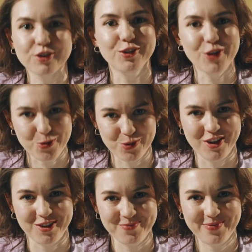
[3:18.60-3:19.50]

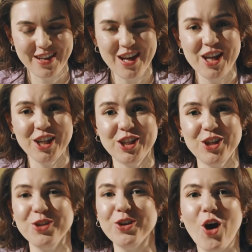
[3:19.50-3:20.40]
clothing.
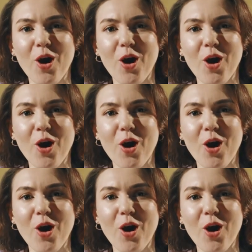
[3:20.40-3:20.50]
You